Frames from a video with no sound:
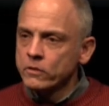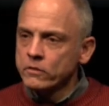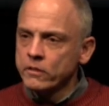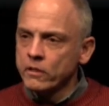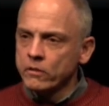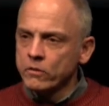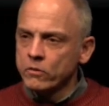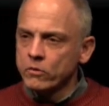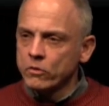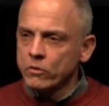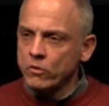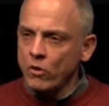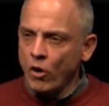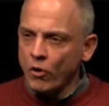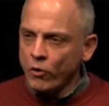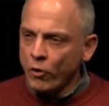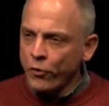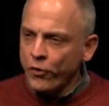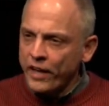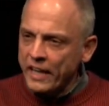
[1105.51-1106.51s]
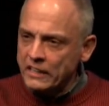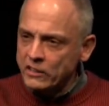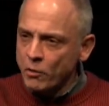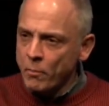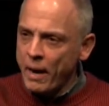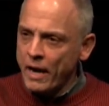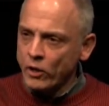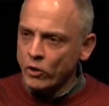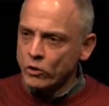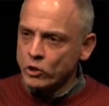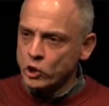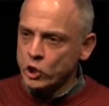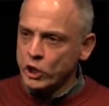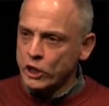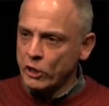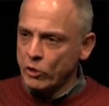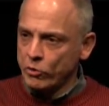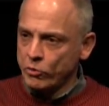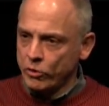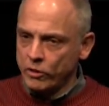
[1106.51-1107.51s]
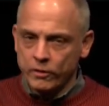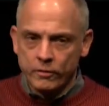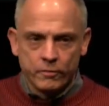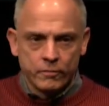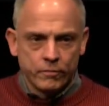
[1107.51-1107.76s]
said, are there things about your children